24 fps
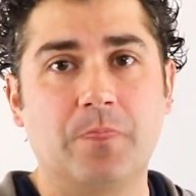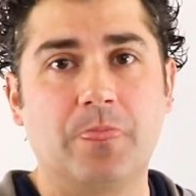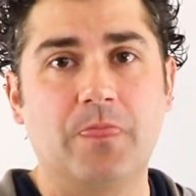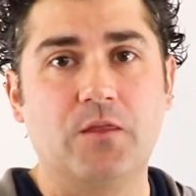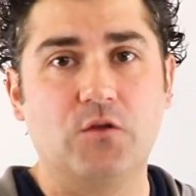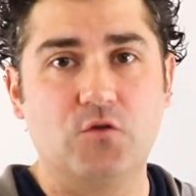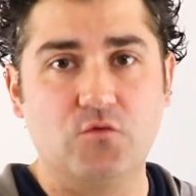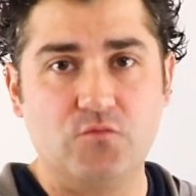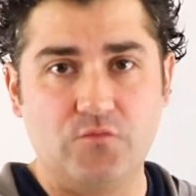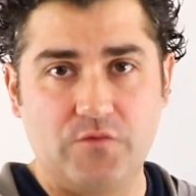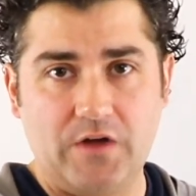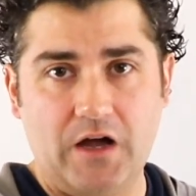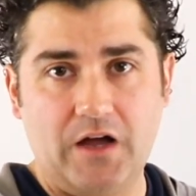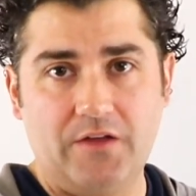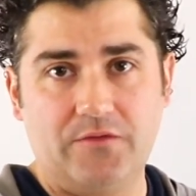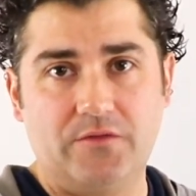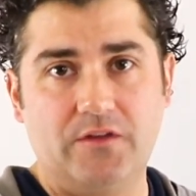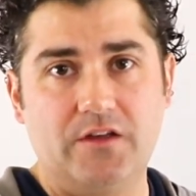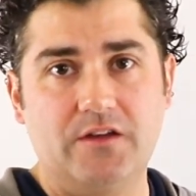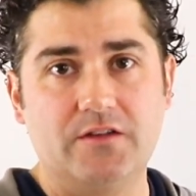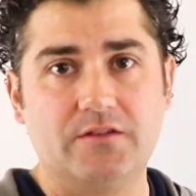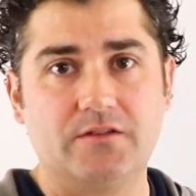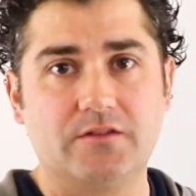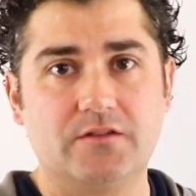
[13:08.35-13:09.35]
You've got
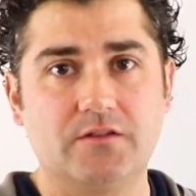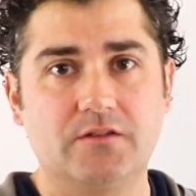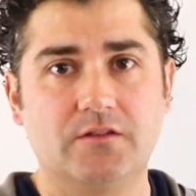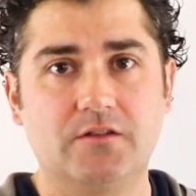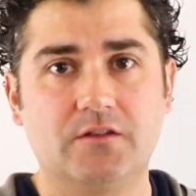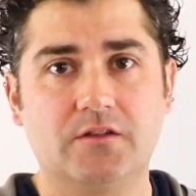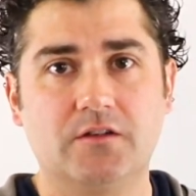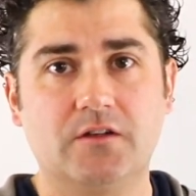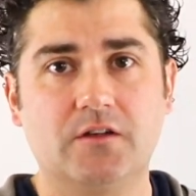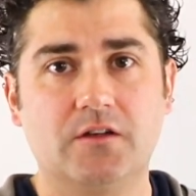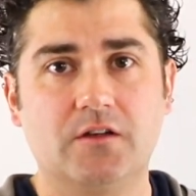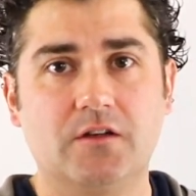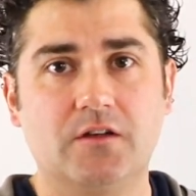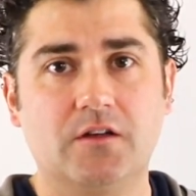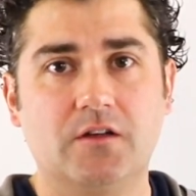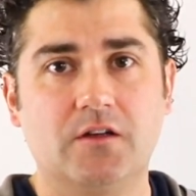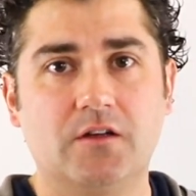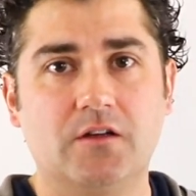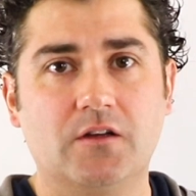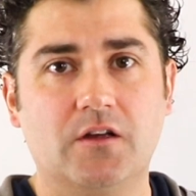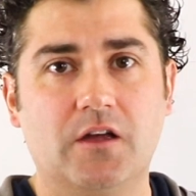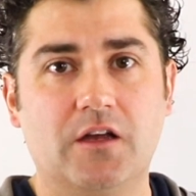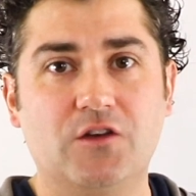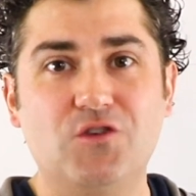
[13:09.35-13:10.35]
this.
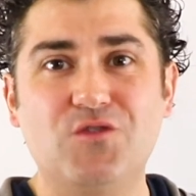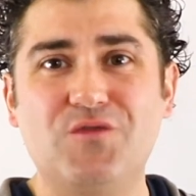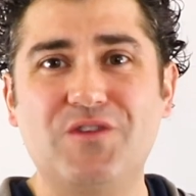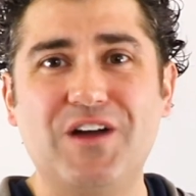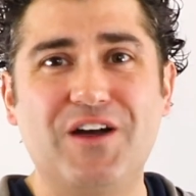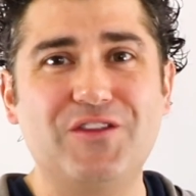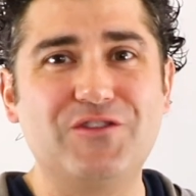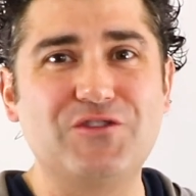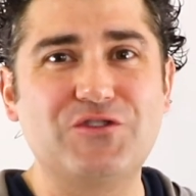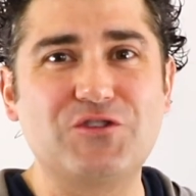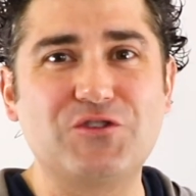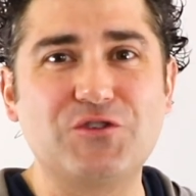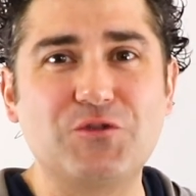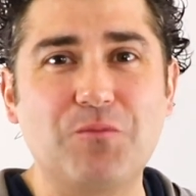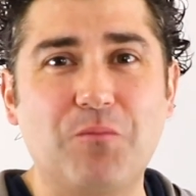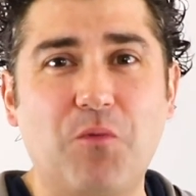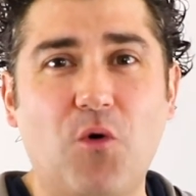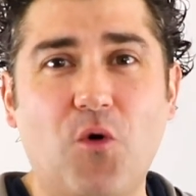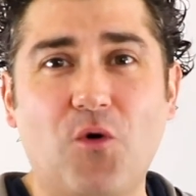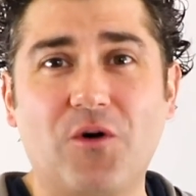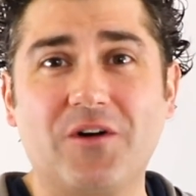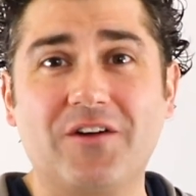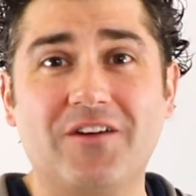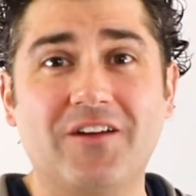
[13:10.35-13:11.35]
And you've got the
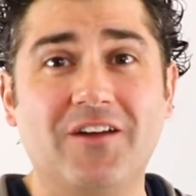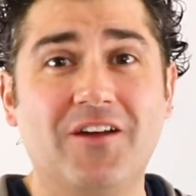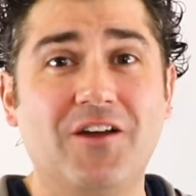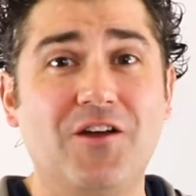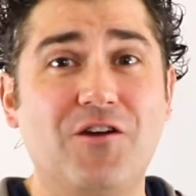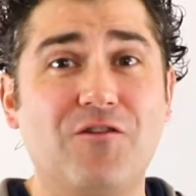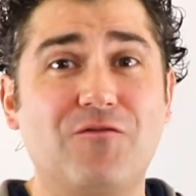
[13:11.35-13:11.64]
support